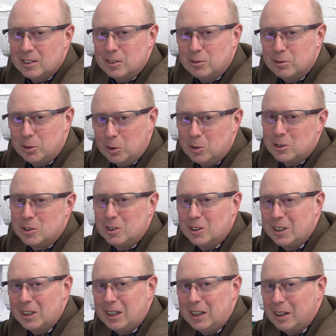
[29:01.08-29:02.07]
and
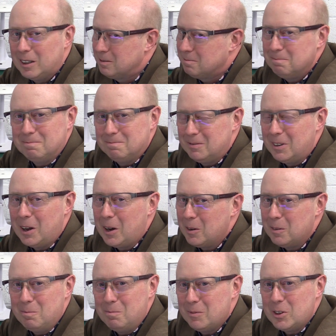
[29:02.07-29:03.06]
unfortunately,
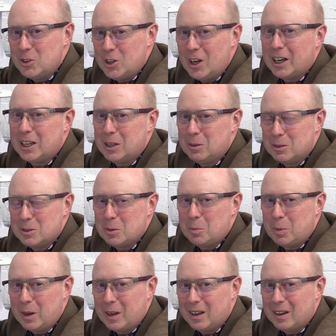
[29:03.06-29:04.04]
no, the Jaguars
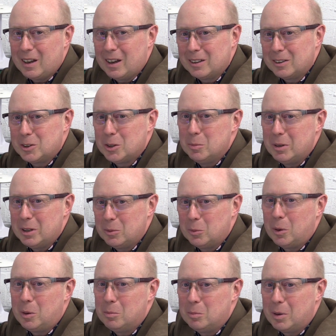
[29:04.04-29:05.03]
appear and come in
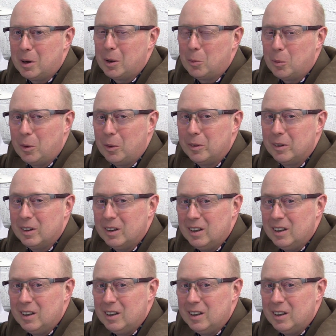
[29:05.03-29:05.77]
one by one,